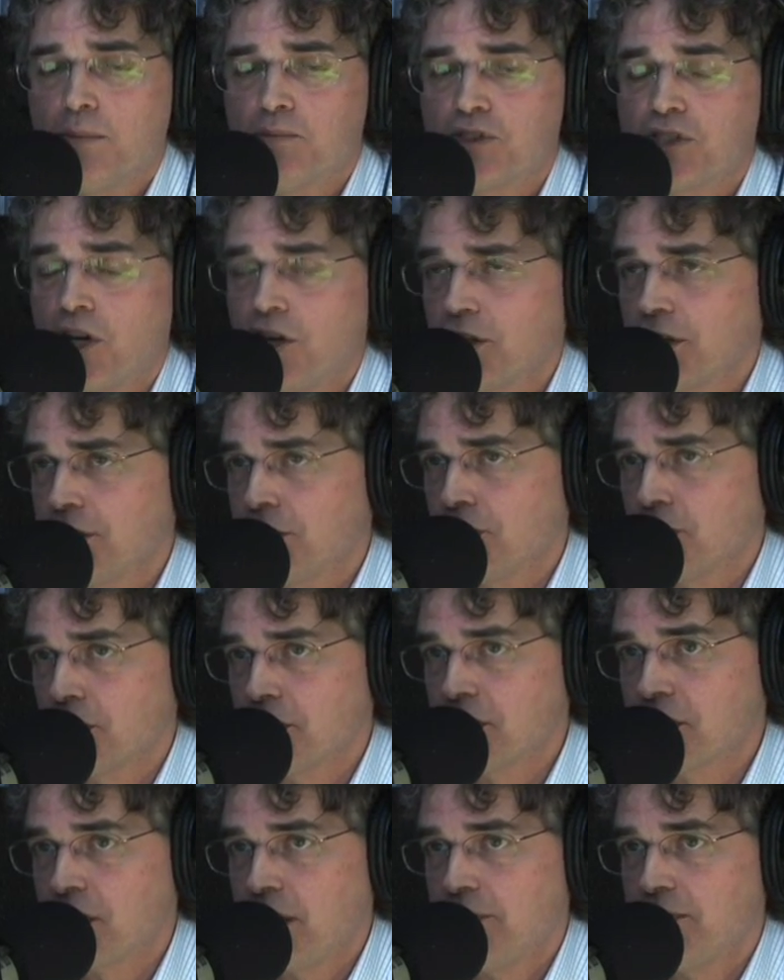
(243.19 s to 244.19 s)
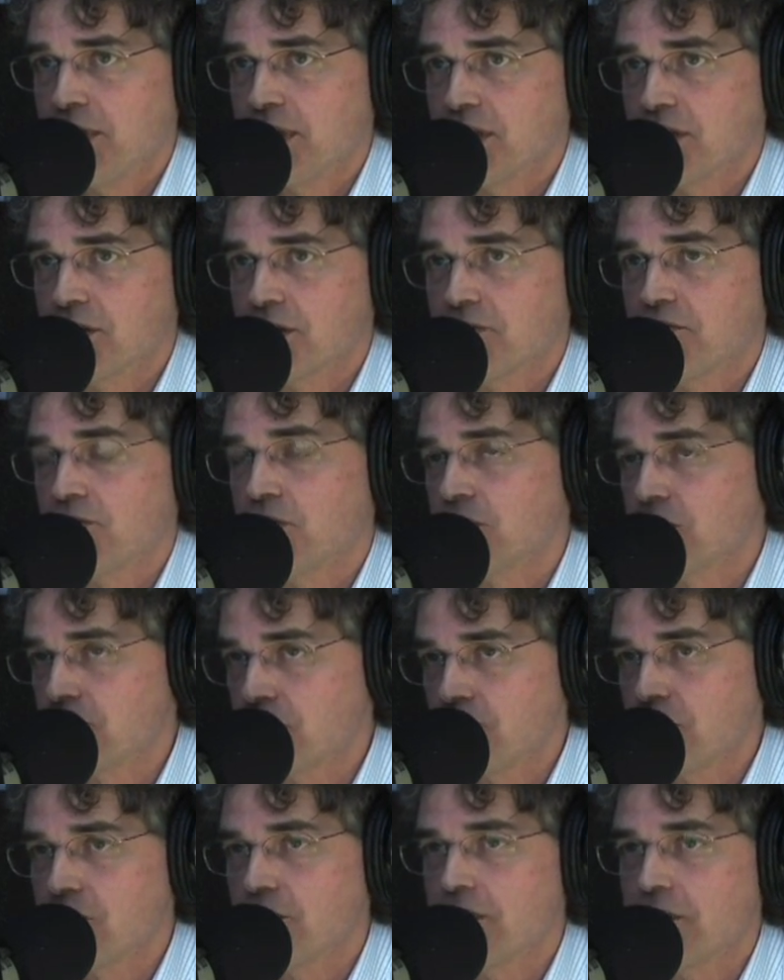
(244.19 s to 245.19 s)
Starting in the early 70s. And the
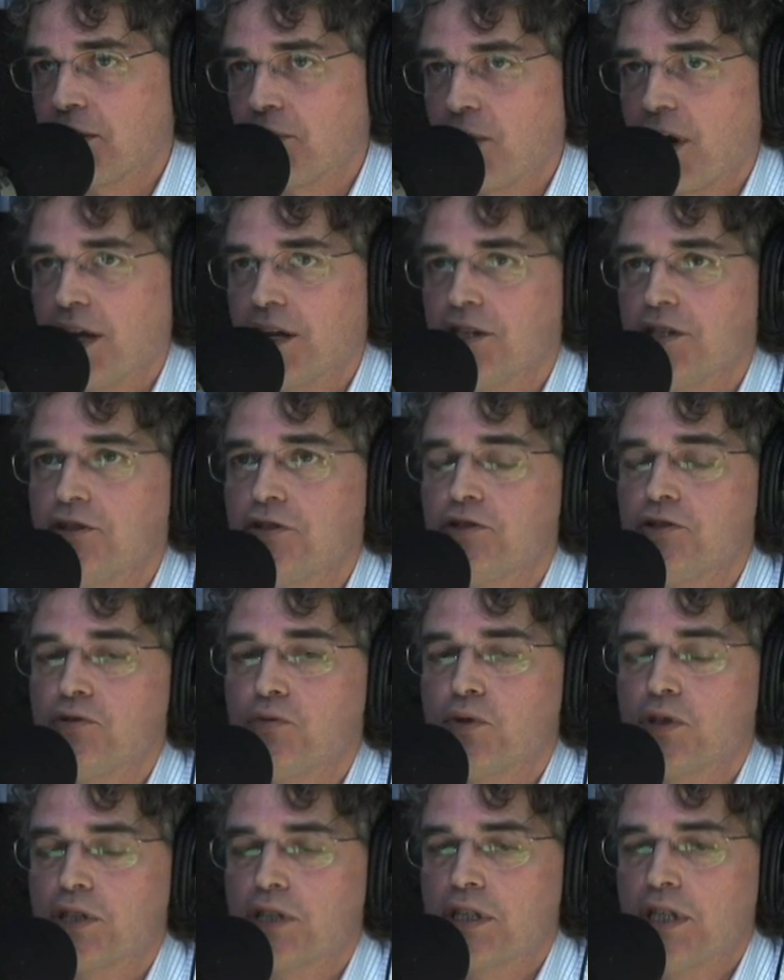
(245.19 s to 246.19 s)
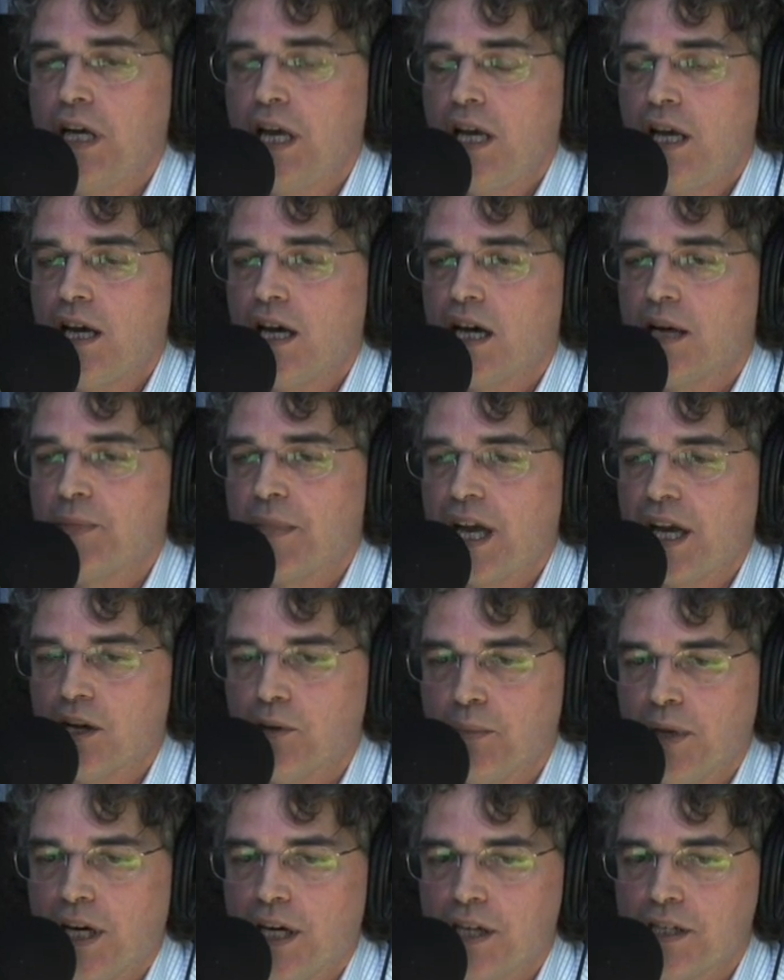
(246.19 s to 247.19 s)
first two that they ran into were
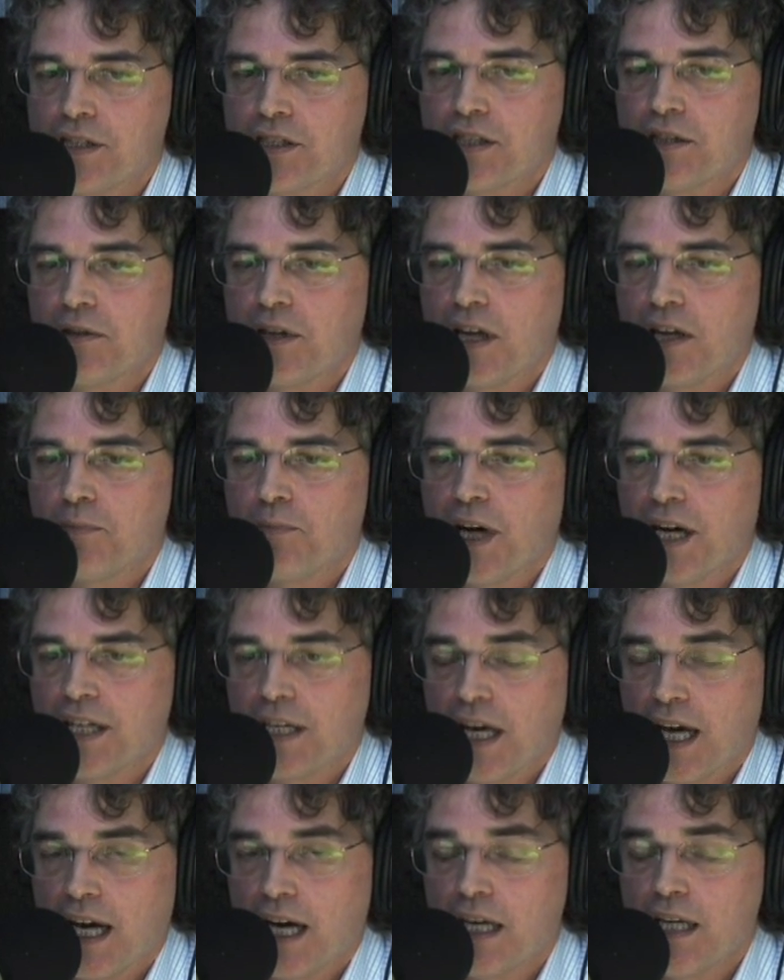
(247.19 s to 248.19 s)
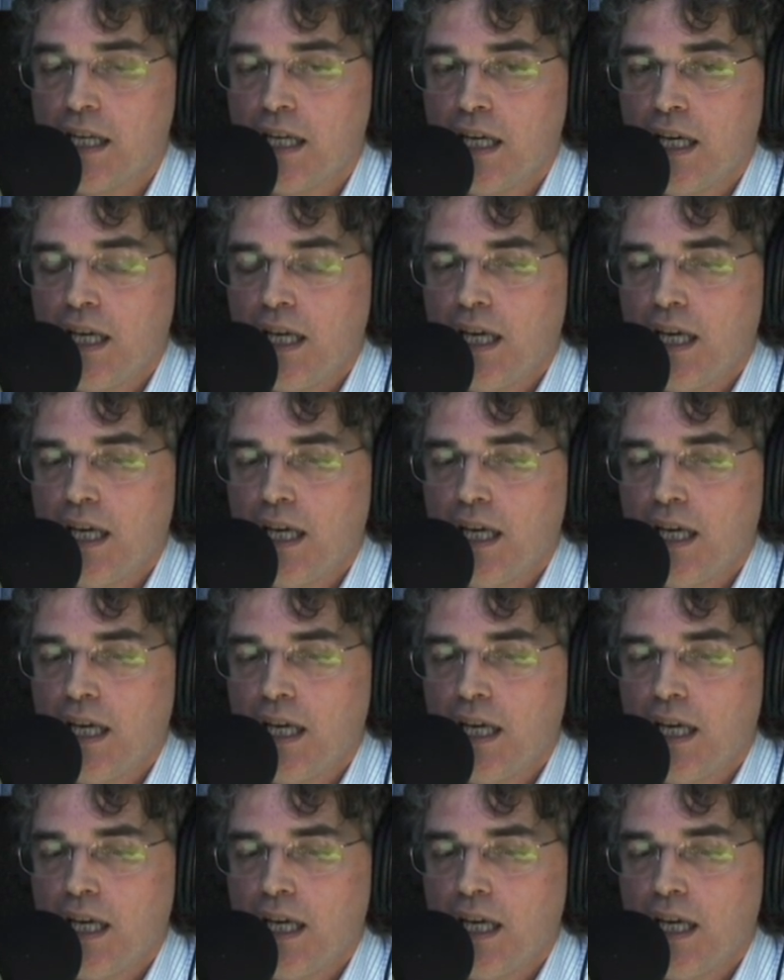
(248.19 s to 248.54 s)
Hale Boggs and my dad.